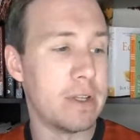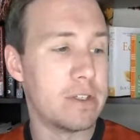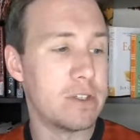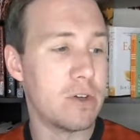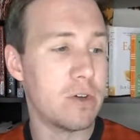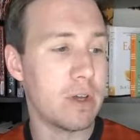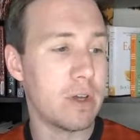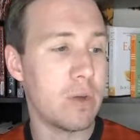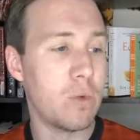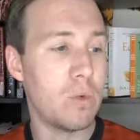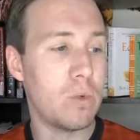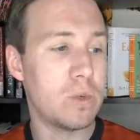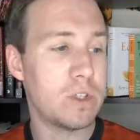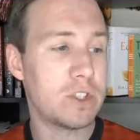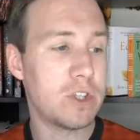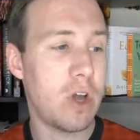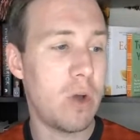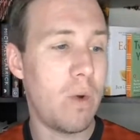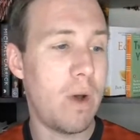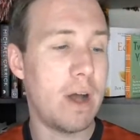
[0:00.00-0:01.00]
So
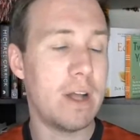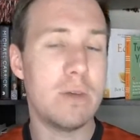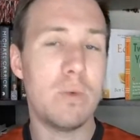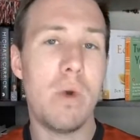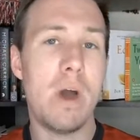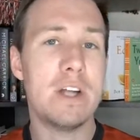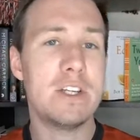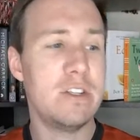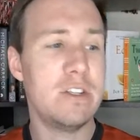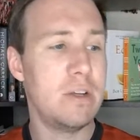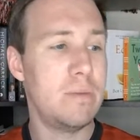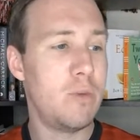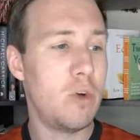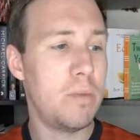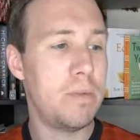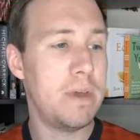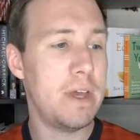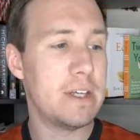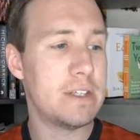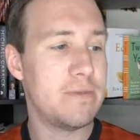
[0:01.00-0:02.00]
watch a little more
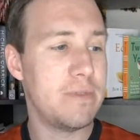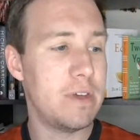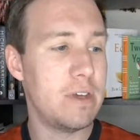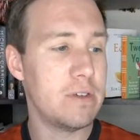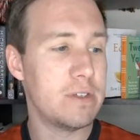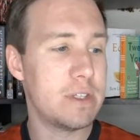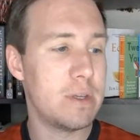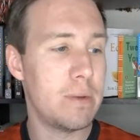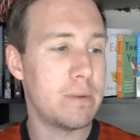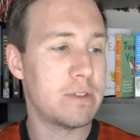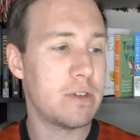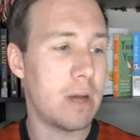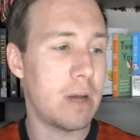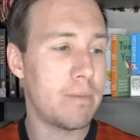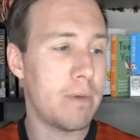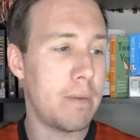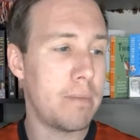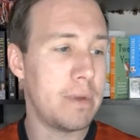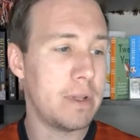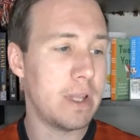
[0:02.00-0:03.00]
PSV. You'll see what I'm talking
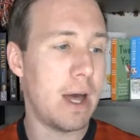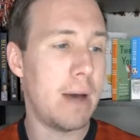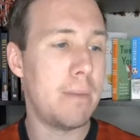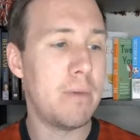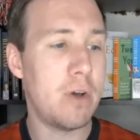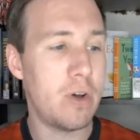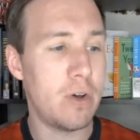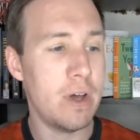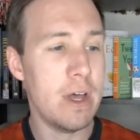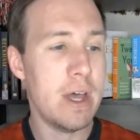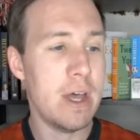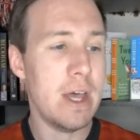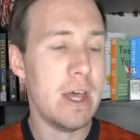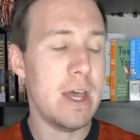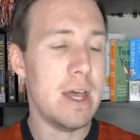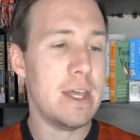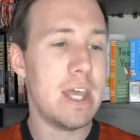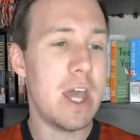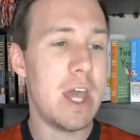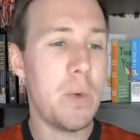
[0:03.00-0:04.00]
about. Malambo.
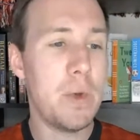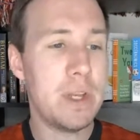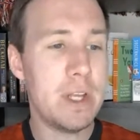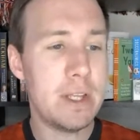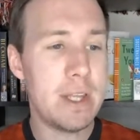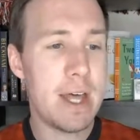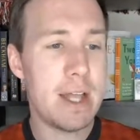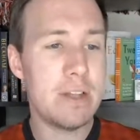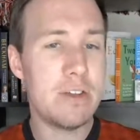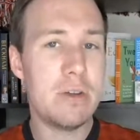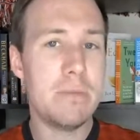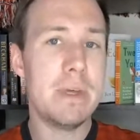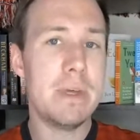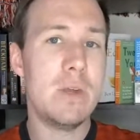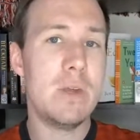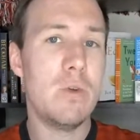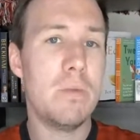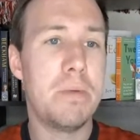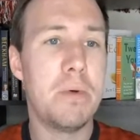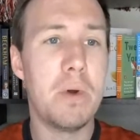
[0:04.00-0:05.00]
Yeah, we did that little
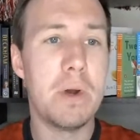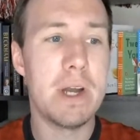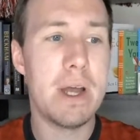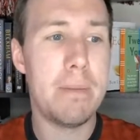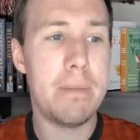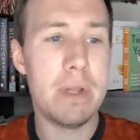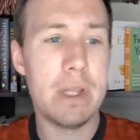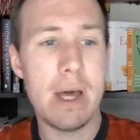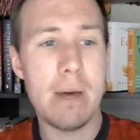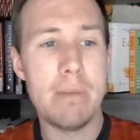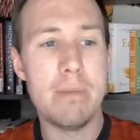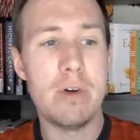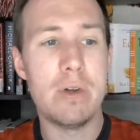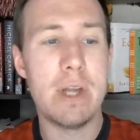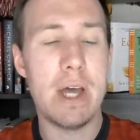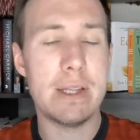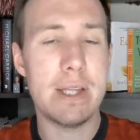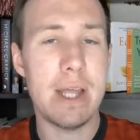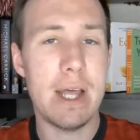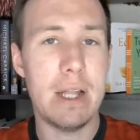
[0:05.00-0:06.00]
mini report on Malambo
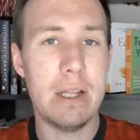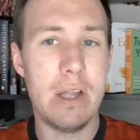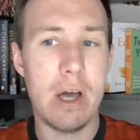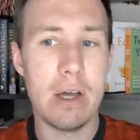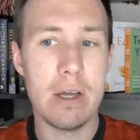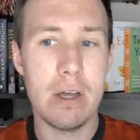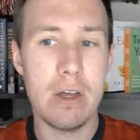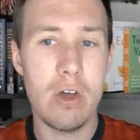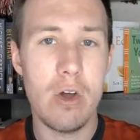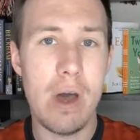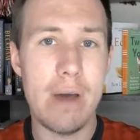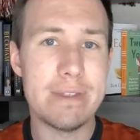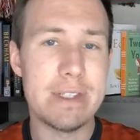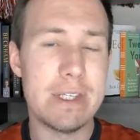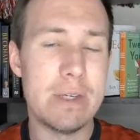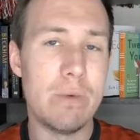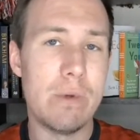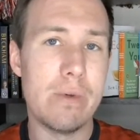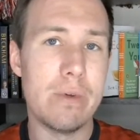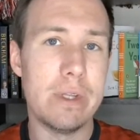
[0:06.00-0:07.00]
not that long ago.
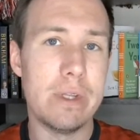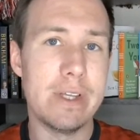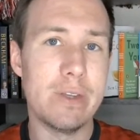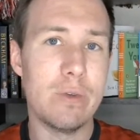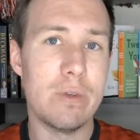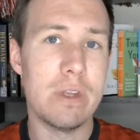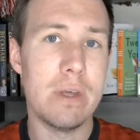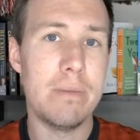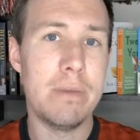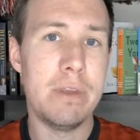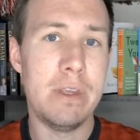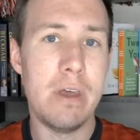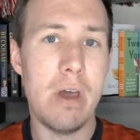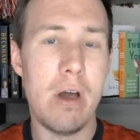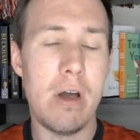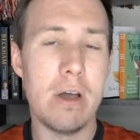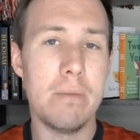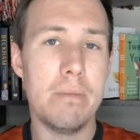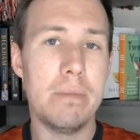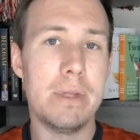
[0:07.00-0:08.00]
Obviously, we were linked with him.
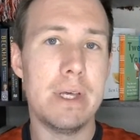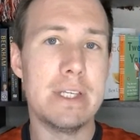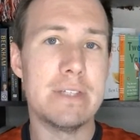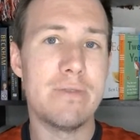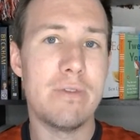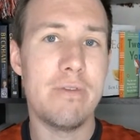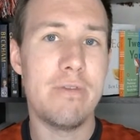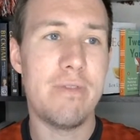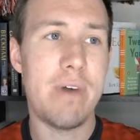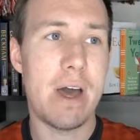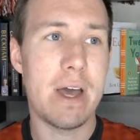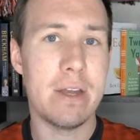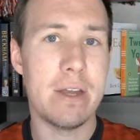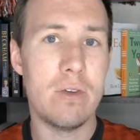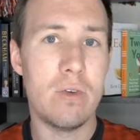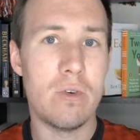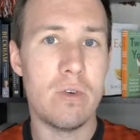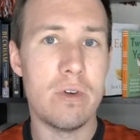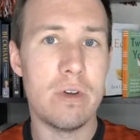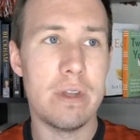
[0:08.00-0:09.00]
Young, plays for
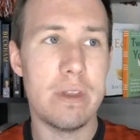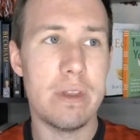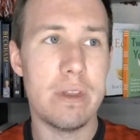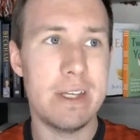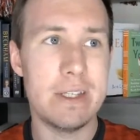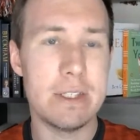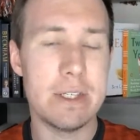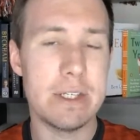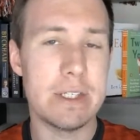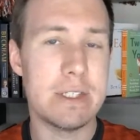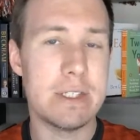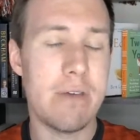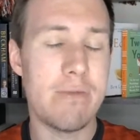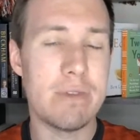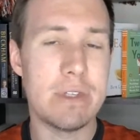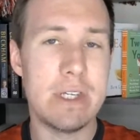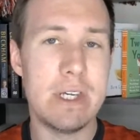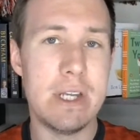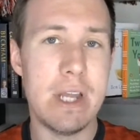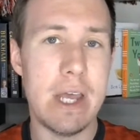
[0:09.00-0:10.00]
Feyenoord. I think he's
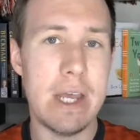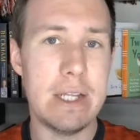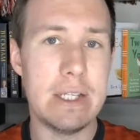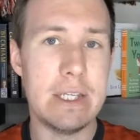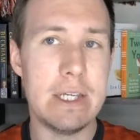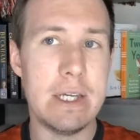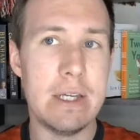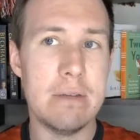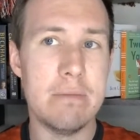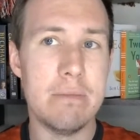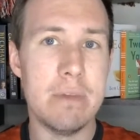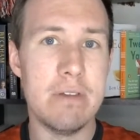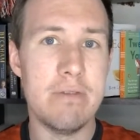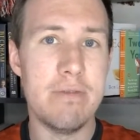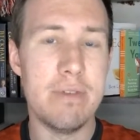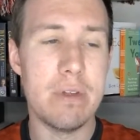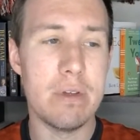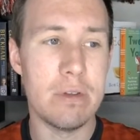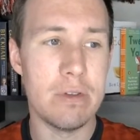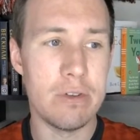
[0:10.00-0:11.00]
17, 18,
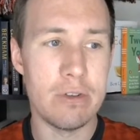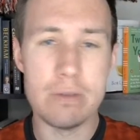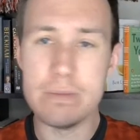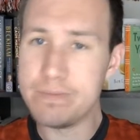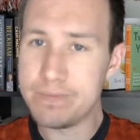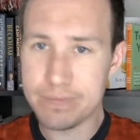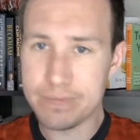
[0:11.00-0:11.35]
midfielder.